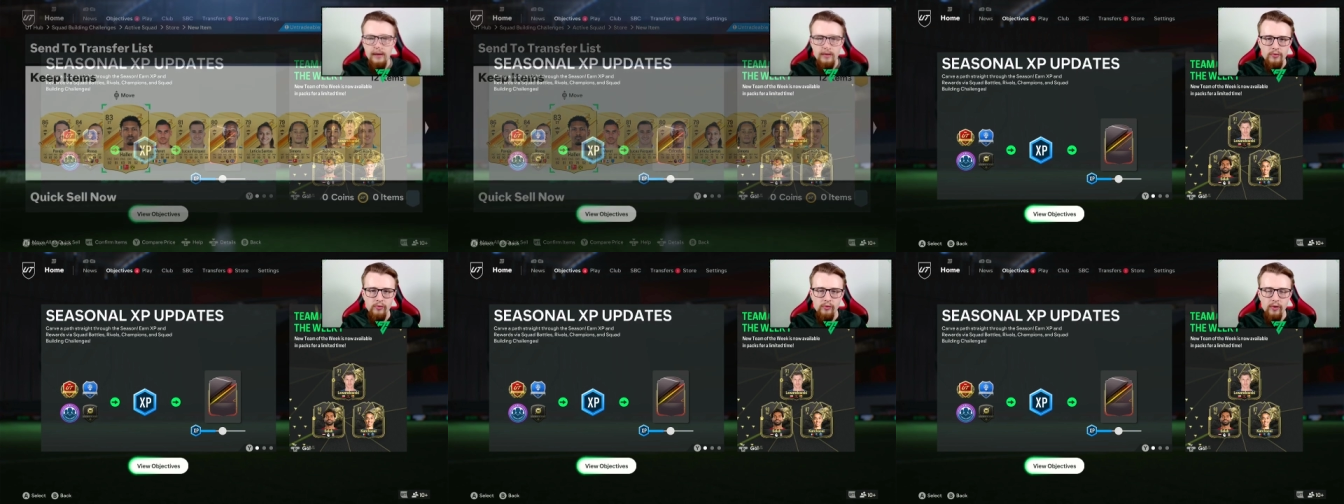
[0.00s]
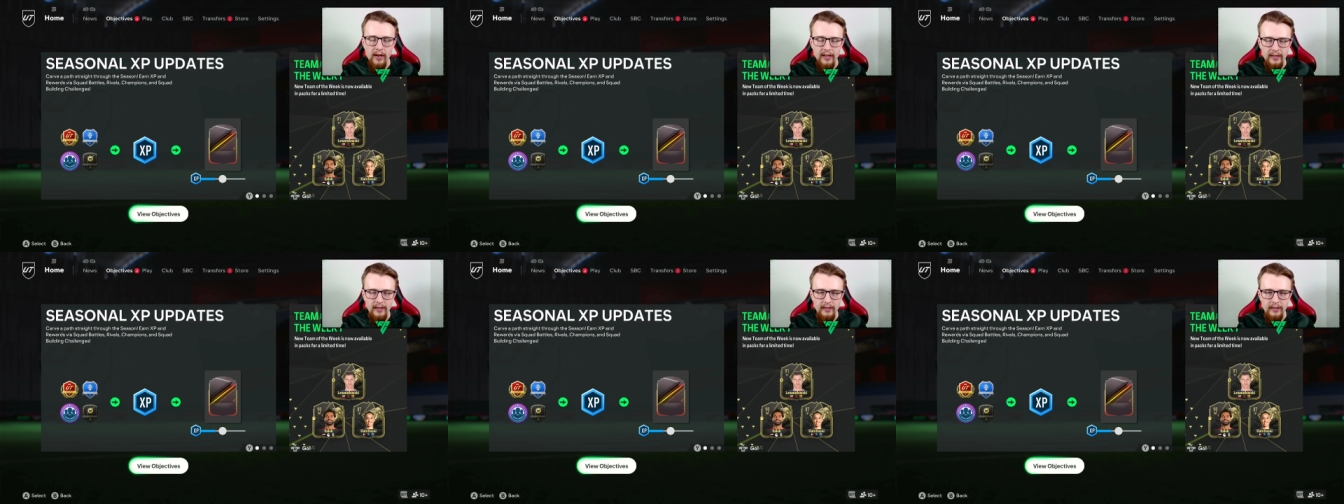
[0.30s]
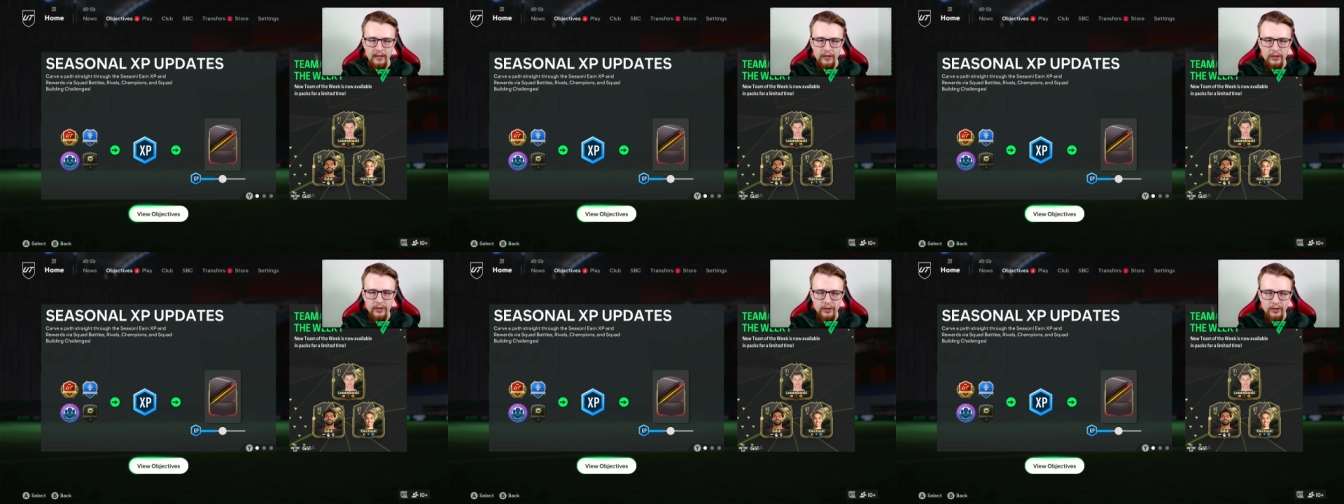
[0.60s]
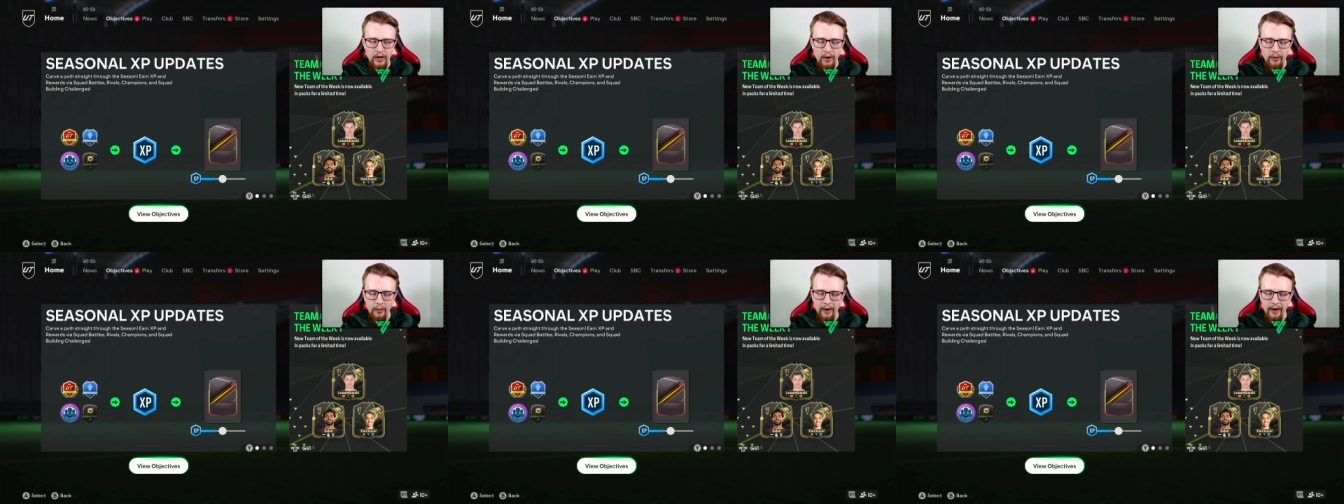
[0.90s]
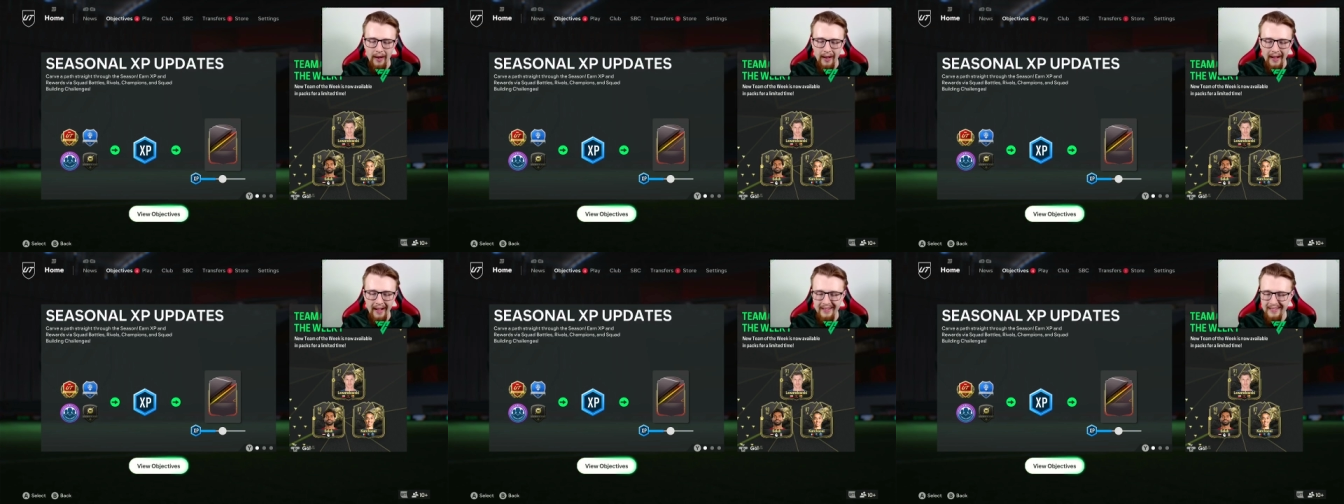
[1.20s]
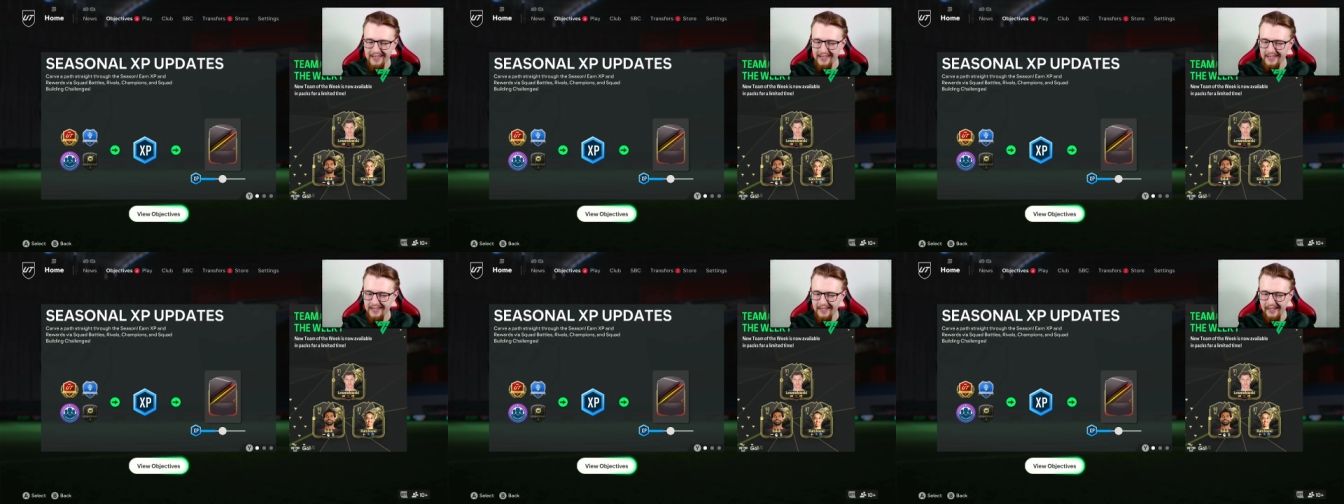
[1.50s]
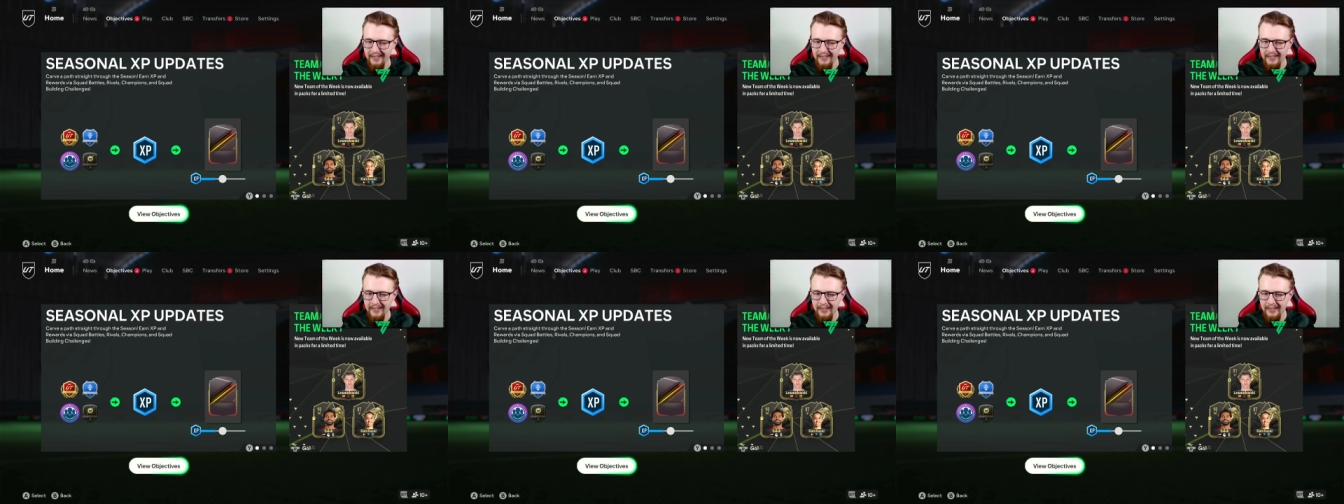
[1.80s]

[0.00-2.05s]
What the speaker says: Right then, so as I said,